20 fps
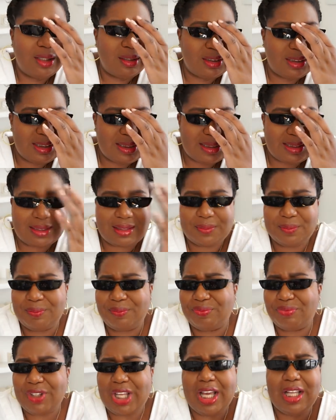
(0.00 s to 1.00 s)
just
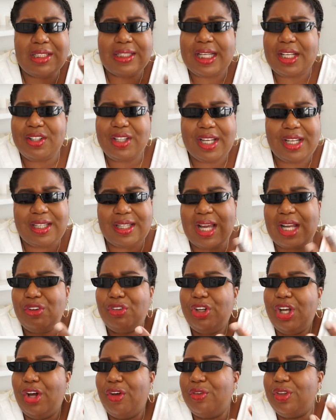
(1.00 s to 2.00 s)
hilarious. Like, I
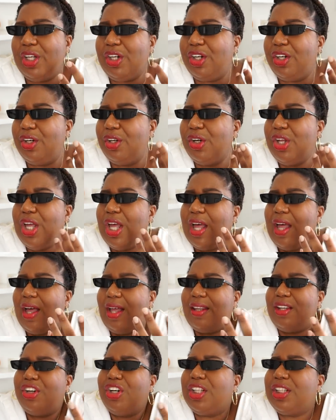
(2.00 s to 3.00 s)
don't know, they're
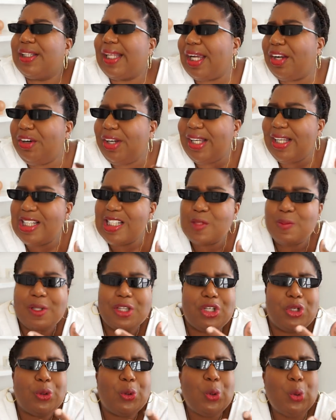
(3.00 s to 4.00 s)
they're hilarious, but
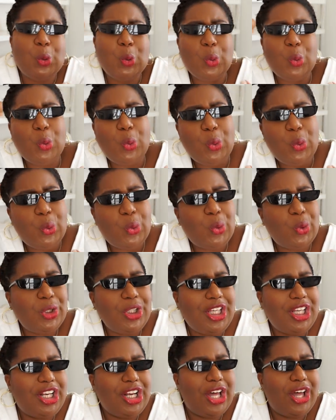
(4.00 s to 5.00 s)
they're cool,
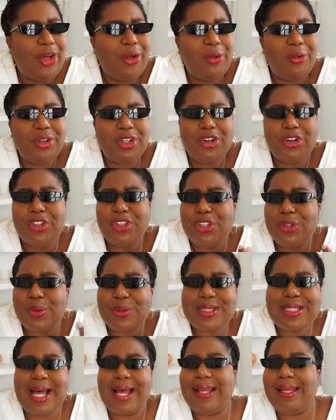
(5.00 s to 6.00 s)
you know, they're a little
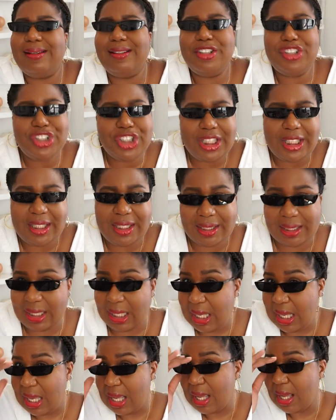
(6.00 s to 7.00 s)
tongue-in-cheek.
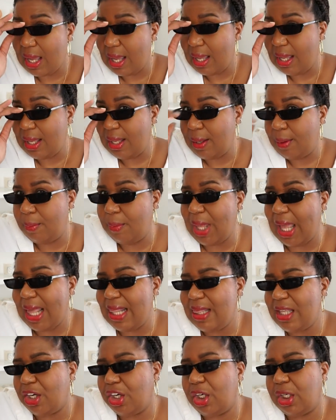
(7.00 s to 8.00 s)
Um,
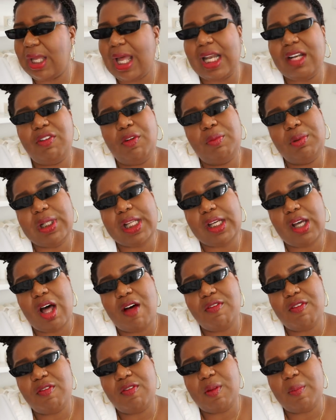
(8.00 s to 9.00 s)
and they're kind of a play
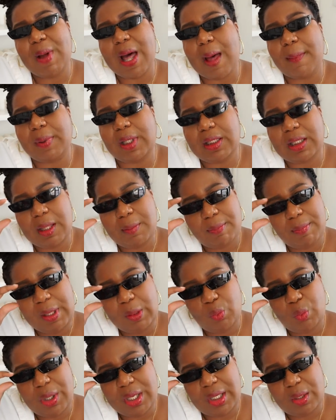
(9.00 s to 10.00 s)
off of the Poppy
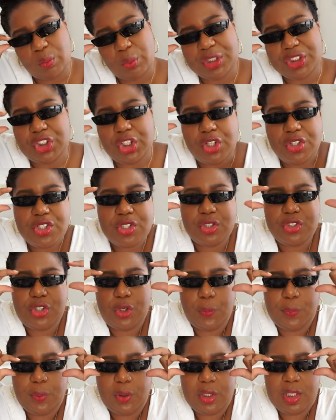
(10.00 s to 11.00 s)
Lissiman one, which hers are doper